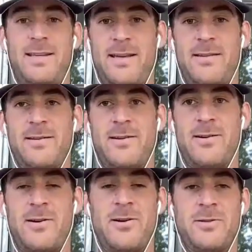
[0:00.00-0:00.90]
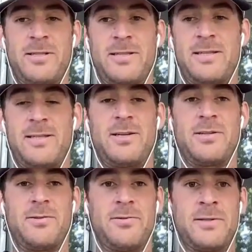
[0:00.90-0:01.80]
Yeah. They're like, our coach is such
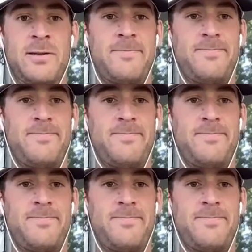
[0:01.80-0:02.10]
a loser.